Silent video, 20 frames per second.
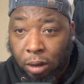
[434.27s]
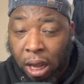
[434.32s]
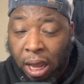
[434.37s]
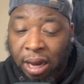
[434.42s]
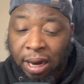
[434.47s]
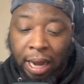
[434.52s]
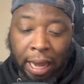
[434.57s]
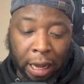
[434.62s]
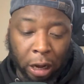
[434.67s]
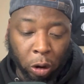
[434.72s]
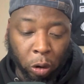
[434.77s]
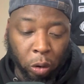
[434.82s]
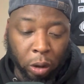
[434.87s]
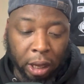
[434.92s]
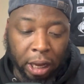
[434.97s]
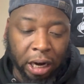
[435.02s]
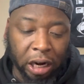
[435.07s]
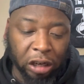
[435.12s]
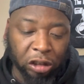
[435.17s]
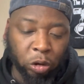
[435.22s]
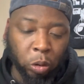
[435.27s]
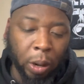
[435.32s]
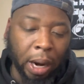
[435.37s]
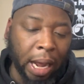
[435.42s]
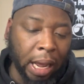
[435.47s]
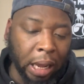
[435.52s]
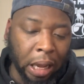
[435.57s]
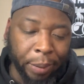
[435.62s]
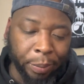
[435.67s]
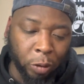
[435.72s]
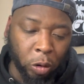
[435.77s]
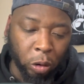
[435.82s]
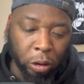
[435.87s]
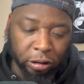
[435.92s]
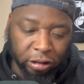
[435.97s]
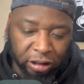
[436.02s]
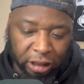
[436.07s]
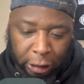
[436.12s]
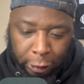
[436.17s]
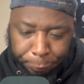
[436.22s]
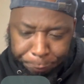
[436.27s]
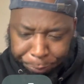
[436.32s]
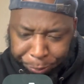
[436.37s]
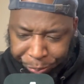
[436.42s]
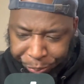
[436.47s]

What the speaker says: Now, here's what I am going to say.